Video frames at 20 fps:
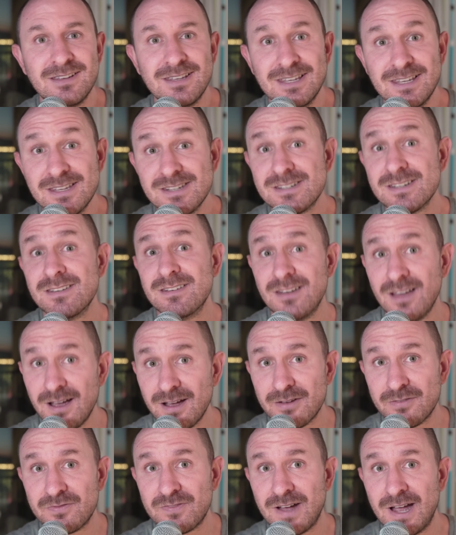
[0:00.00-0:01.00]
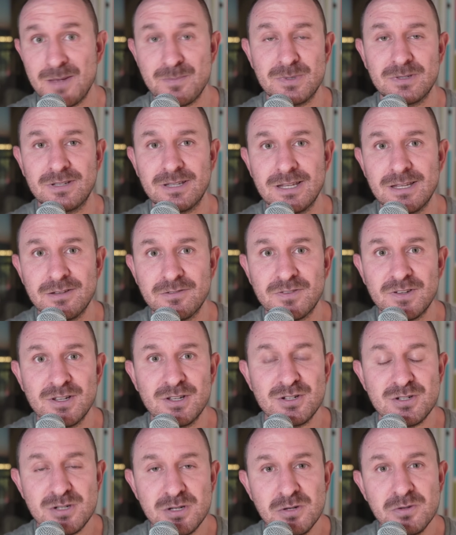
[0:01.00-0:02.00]
is enough, I believe,
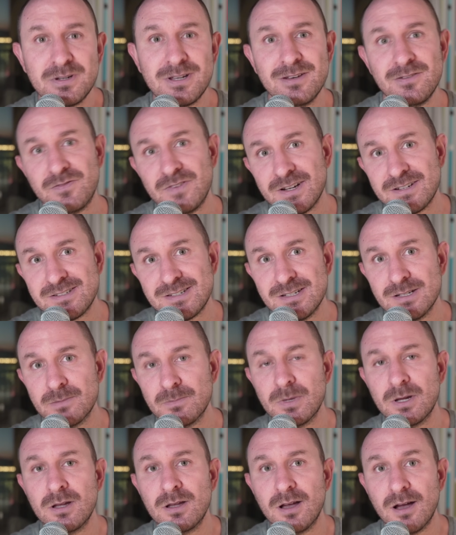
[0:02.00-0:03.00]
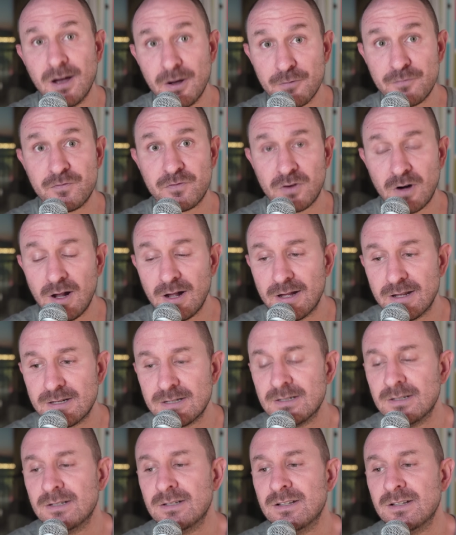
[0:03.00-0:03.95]
to convict him of fraud.